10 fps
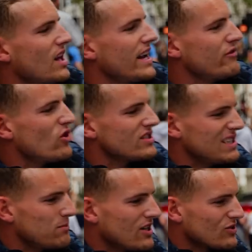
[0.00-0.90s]
Like if I
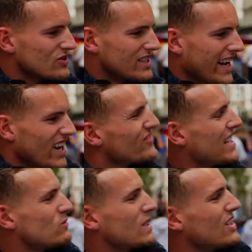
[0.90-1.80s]
see blood on the steak,
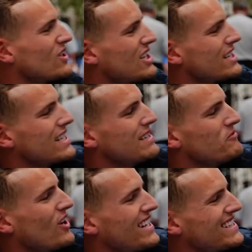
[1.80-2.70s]
that's when I don't like it
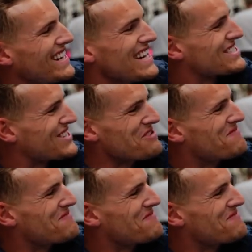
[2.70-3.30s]
it, right? And that's so